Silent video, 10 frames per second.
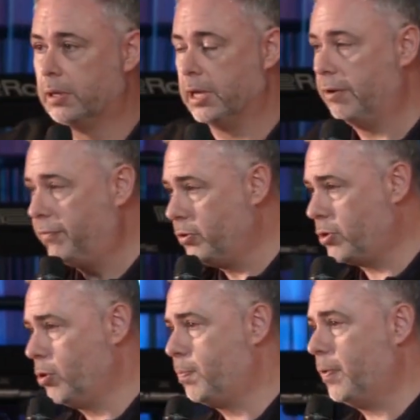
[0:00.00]
If you
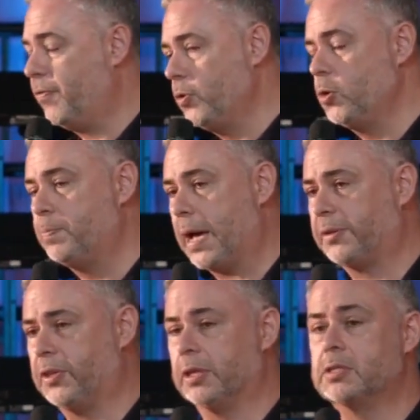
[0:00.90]
do, if you do bad
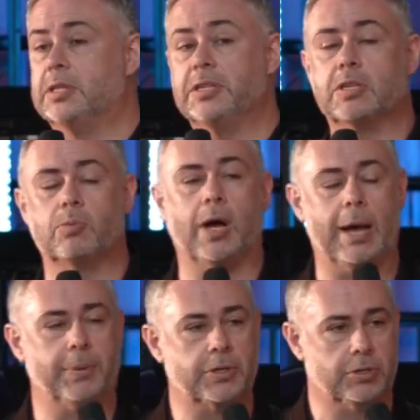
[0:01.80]
things, this is what
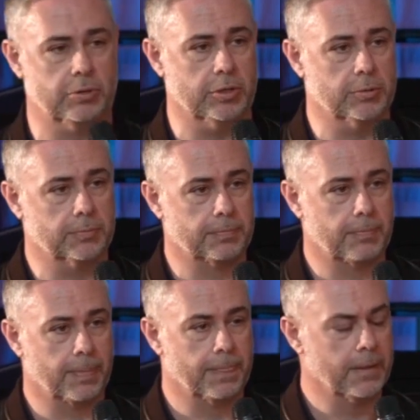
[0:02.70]
happens to you.
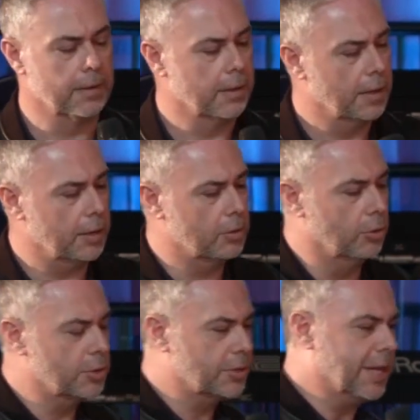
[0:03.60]
And of
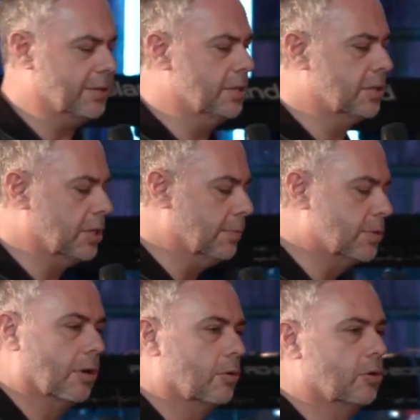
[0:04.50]
course, that didn't seem
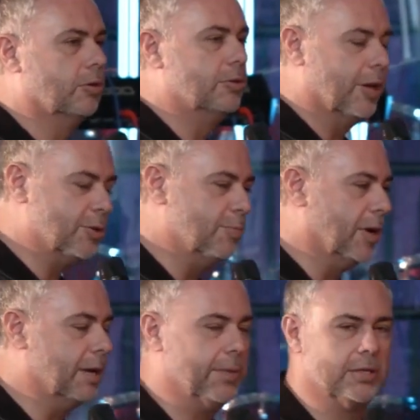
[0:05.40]
so good as you
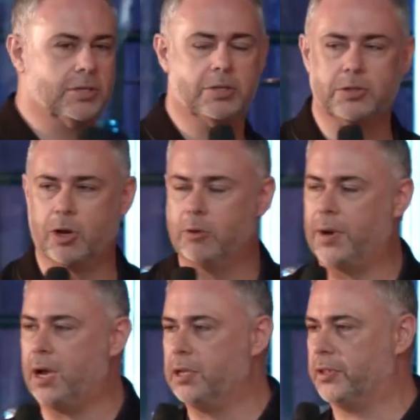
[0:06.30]
might imagine to Job
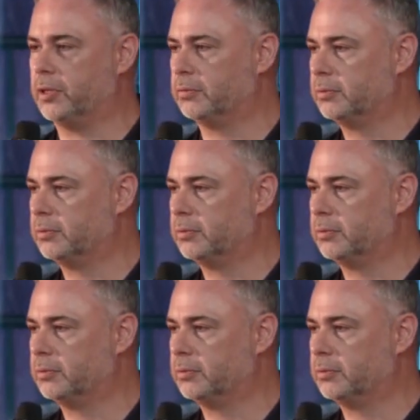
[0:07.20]
either.